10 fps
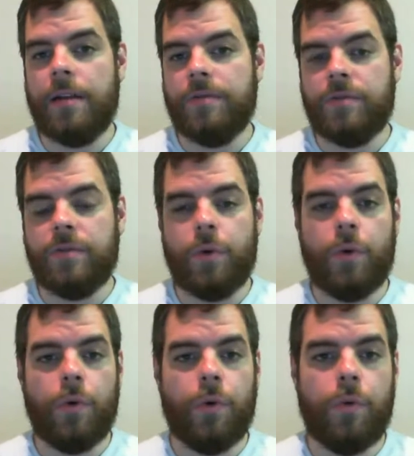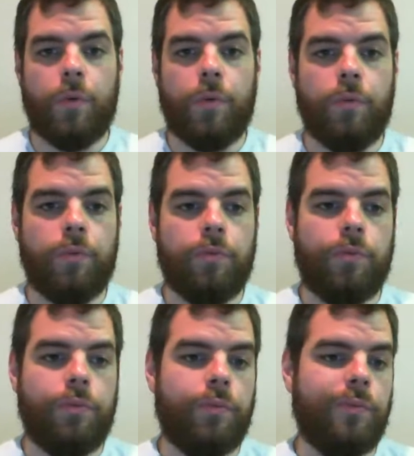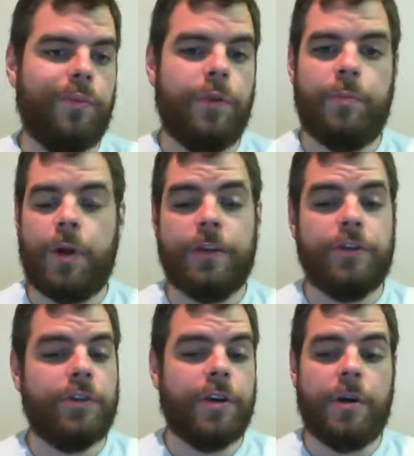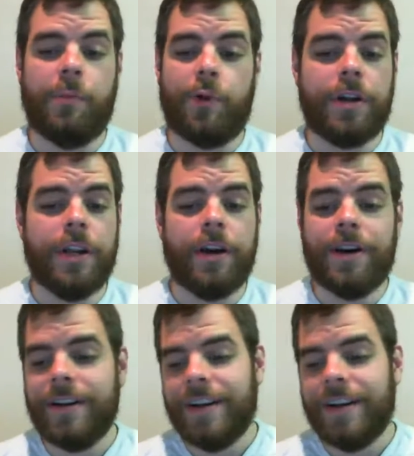So probably shouldn't come work here.